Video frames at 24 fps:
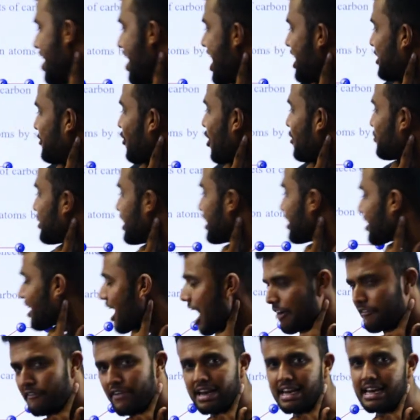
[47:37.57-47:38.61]
It forms a
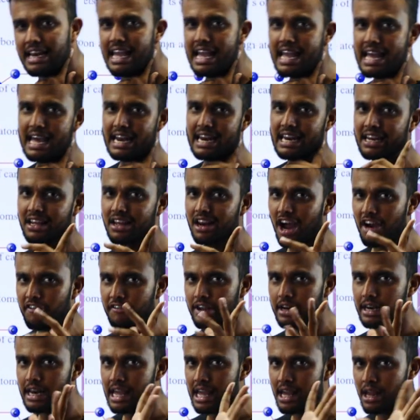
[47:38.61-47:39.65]
graphene layer. In
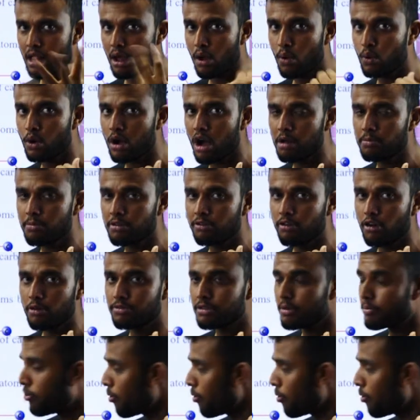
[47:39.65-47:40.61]
graphene layer, how carbon forms a